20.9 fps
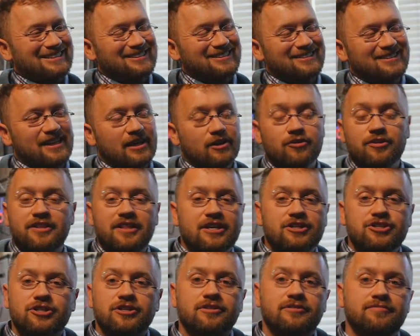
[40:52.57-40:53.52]
I don't think they
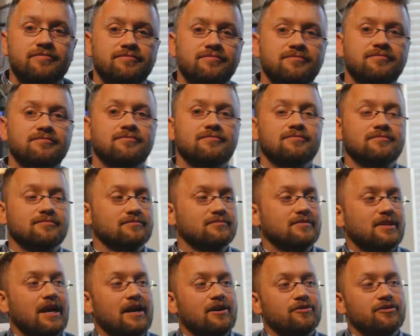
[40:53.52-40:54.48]
should.
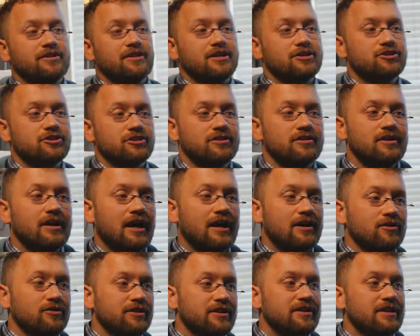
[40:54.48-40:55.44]
I don't
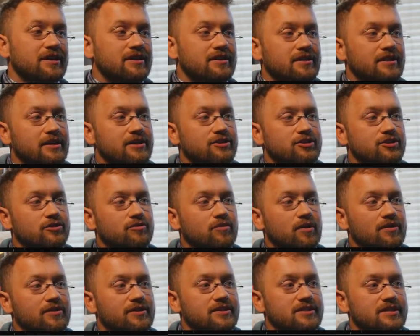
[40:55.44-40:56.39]
think they should
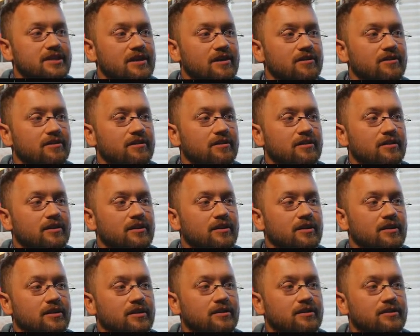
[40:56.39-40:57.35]
run this down
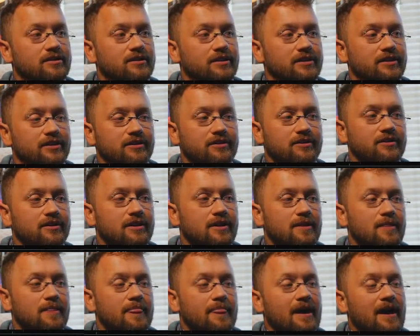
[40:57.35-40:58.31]
to here.
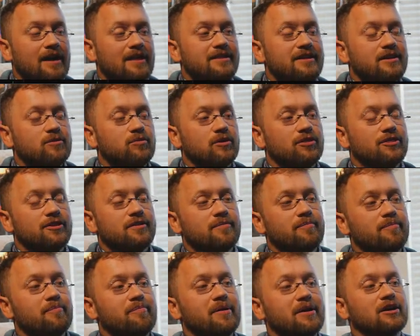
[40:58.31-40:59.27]
I think what the
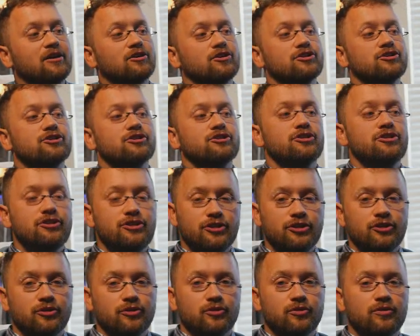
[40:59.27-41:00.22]
bears should
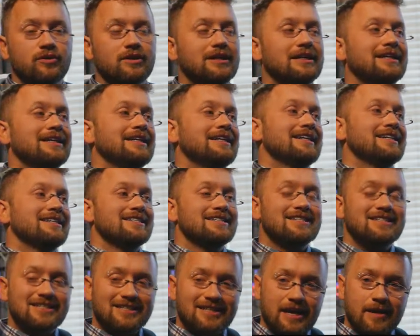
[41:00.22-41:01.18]
do is
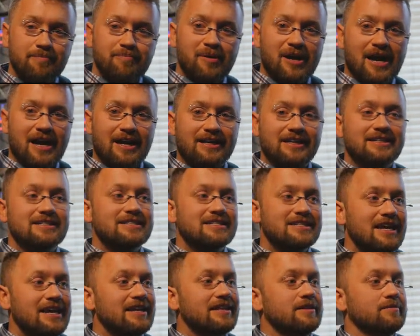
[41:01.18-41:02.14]
step back and
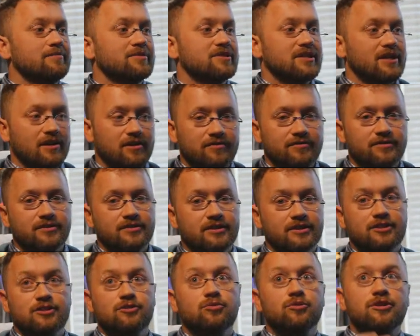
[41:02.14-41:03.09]
say to themselves,
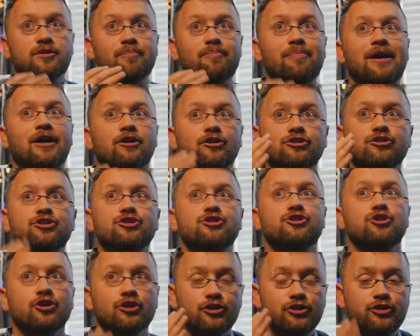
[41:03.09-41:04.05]
this is what the bears
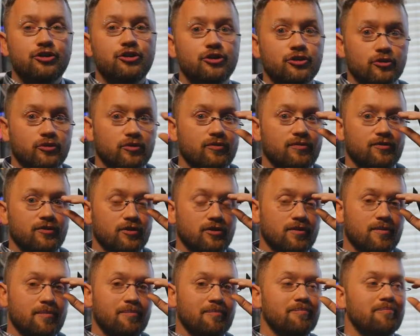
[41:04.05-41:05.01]
should do if you're
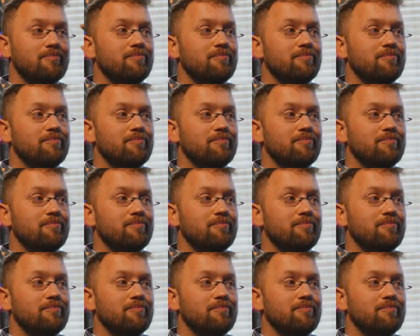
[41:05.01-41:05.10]
a